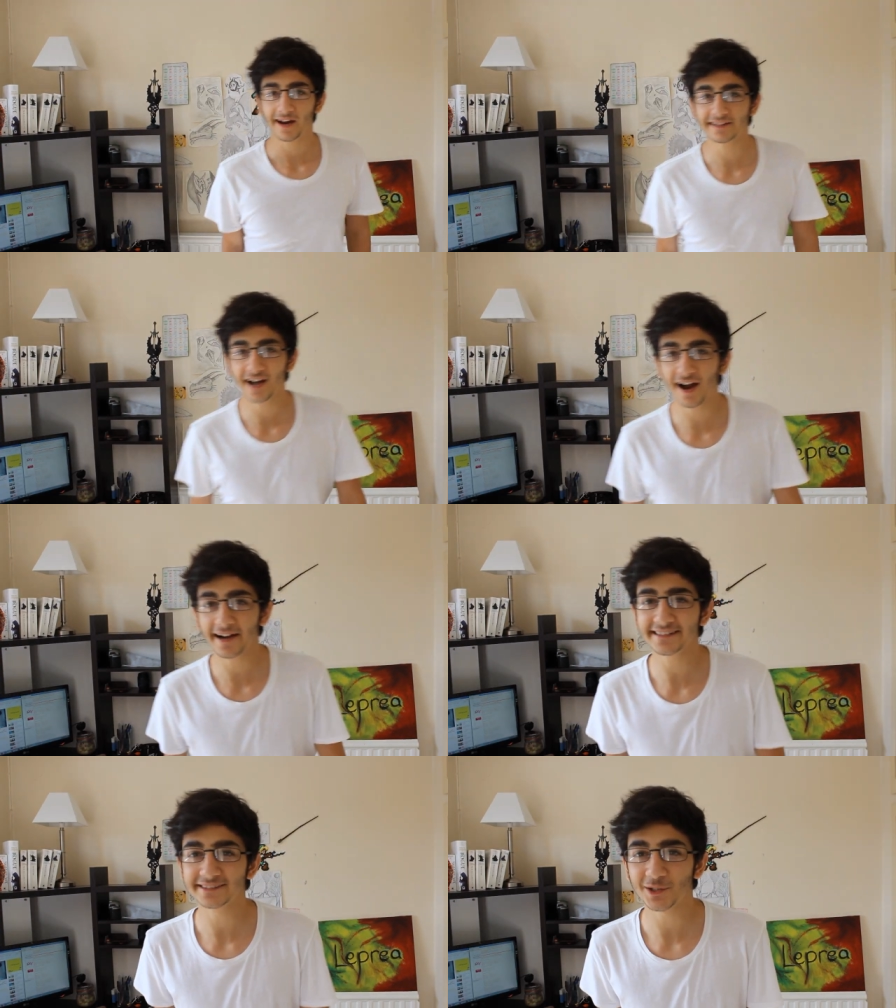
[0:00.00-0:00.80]
Hey
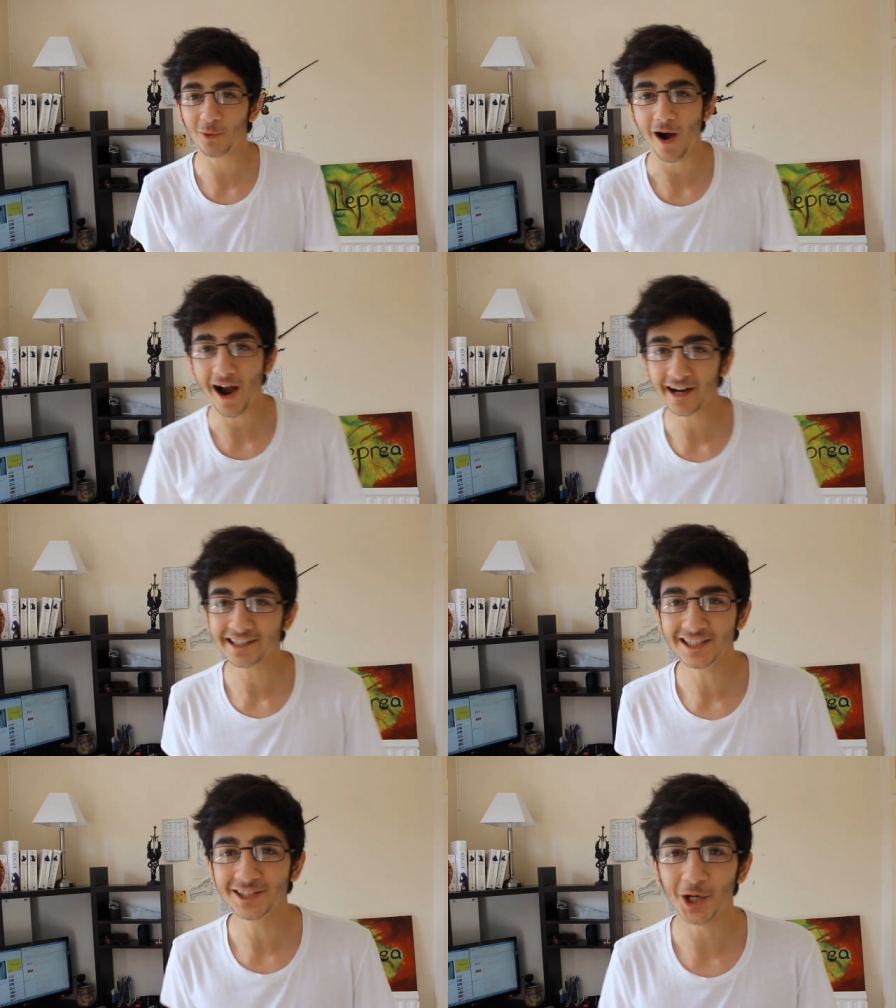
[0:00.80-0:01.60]
guys, look what I
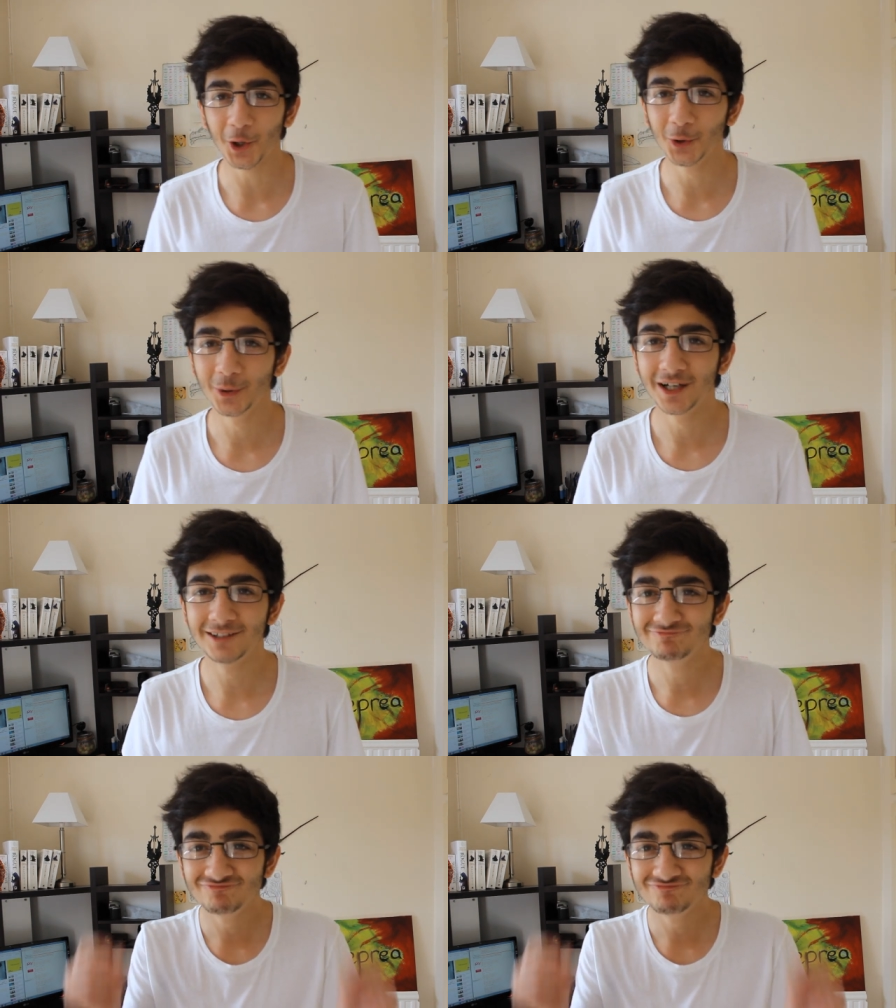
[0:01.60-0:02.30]
can do!